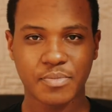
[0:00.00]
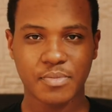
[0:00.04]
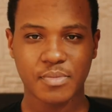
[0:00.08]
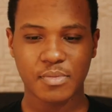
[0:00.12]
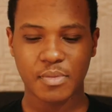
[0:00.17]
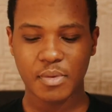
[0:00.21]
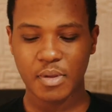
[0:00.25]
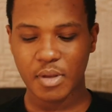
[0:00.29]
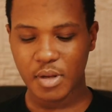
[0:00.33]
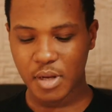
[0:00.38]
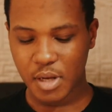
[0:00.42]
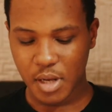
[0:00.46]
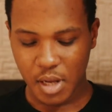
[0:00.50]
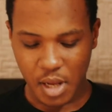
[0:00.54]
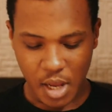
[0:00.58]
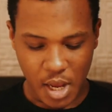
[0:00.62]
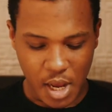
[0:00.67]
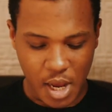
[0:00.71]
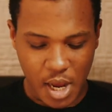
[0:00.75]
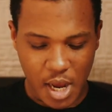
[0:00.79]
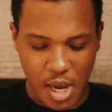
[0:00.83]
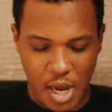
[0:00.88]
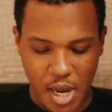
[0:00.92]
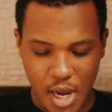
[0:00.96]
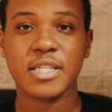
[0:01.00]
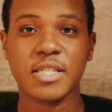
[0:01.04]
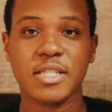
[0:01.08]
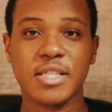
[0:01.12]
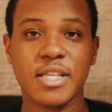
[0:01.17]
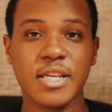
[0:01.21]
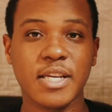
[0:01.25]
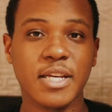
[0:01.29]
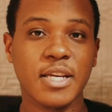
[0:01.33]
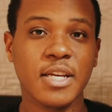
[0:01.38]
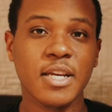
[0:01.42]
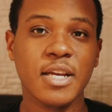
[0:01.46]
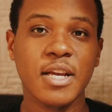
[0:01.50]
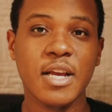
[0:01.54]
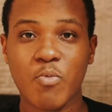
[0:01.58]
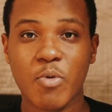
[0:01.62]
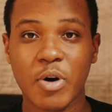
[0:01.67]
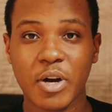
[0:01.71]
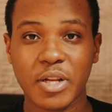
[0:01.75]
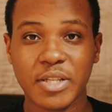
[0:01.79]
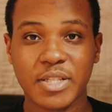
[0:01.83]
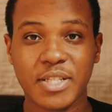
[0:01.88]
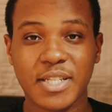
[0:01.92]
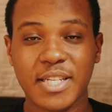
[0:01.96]
And the next thing,
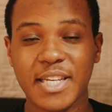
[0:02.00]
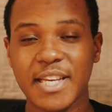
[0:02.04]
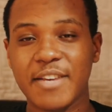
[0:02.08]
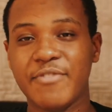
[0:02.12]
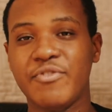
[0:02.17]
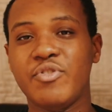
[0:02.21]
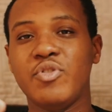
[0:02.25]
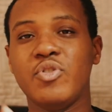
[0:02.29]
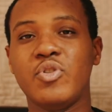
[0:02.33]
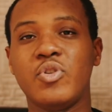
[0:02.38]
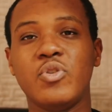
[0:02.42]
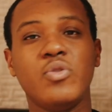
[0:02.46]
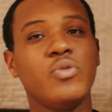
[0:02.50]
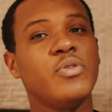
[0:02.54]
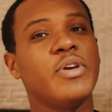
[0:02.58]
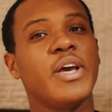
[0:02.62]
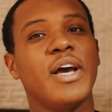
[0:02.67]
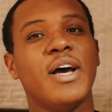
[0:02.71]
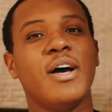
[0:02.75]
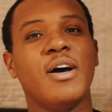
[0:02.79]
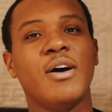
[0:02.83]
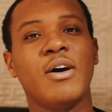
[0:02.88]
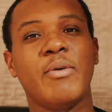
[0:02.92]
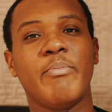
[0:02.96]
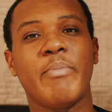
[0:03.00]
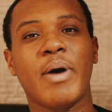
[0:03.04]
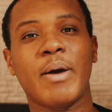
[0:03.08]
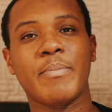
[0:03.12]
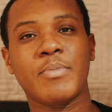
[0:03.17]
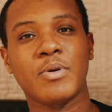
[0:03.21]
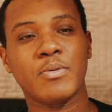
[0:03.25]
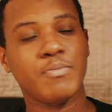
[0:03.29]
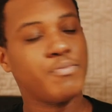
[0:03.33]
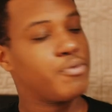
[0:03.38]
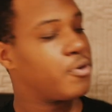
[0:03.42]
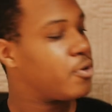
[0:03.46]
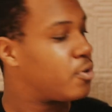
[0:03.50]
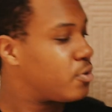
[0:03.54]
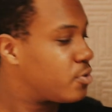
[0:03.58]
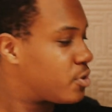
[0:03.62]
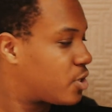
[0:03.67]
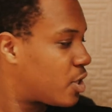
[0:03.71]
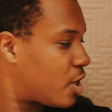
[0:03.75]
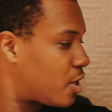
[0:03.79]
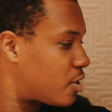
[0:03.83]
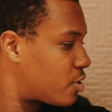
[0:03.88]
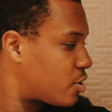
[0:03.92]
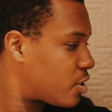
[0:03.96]
what if you do get a MacBook Pro
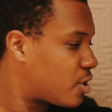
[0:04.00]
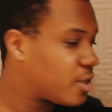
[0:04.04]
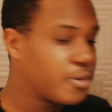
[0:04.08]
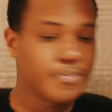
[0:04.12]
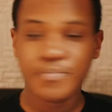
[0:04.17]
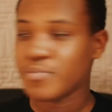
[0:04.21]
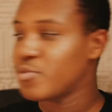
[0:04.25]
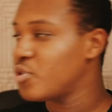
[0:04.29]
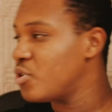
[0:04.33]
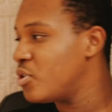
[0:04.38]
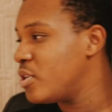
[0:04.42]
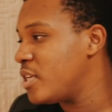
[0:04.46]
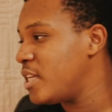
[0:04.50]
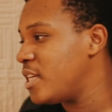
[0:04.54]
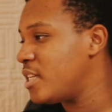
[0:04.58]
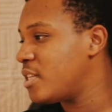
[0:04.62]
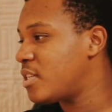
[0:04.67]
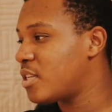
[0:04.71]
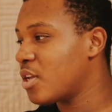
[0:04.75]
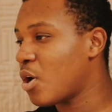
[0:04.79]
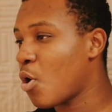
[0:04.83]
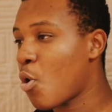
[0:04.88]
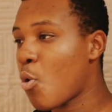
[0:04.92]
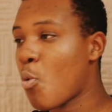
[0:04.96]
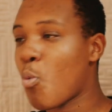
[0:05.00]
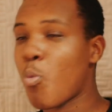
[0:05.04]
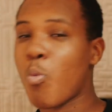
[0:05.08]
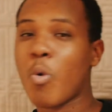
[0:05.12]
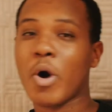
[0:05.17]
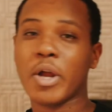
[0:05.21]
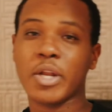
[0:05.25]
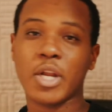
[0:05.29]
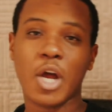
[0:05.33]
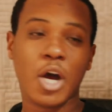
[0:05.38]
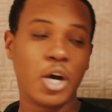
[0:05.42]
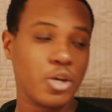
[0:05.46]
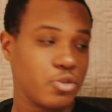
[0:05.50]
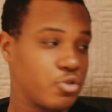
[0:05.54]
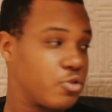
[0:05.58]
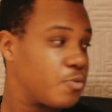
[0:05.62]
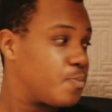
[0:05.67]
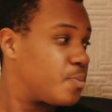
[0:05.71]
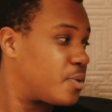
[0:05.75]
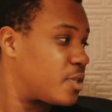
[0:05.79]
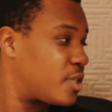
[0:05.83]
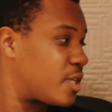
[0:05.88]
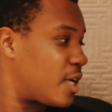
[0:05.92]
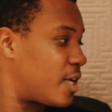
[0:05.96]
charger? You need
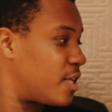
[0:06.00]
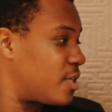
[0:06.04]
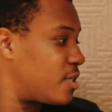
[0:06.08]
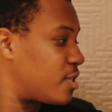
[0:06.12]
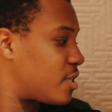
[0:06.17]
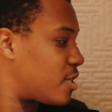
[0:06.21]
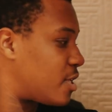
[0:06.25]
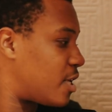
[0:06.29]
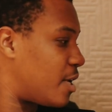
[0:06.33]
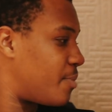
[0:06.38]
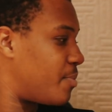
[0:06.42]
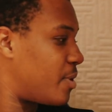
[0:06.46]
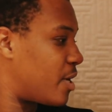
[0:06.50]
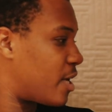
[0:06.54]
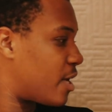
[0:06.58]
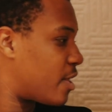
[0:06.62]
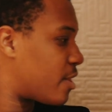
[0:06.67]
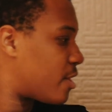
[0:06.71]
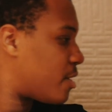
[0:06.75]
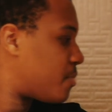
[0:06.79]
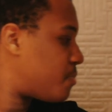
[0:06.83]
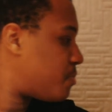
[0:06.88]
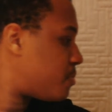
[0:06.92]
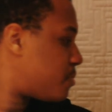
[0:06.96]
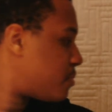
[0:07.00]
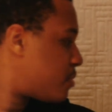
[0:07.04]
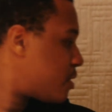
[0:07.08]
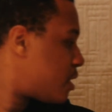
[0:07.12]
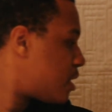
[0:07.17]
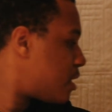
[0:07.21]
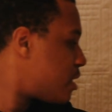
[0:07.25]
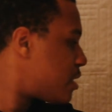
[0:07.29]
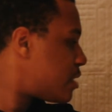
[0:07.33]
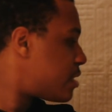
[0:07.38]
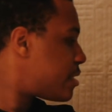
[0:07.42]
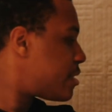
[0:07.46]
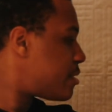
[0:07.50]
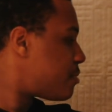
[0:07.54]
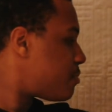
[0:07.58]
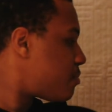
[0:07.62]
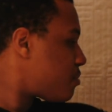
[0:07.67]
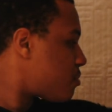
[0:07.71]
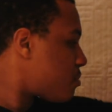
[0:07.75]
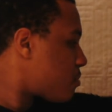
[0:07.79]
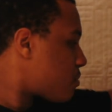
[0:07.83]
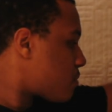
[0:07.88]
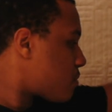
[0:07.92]
100%. Let me get them. You need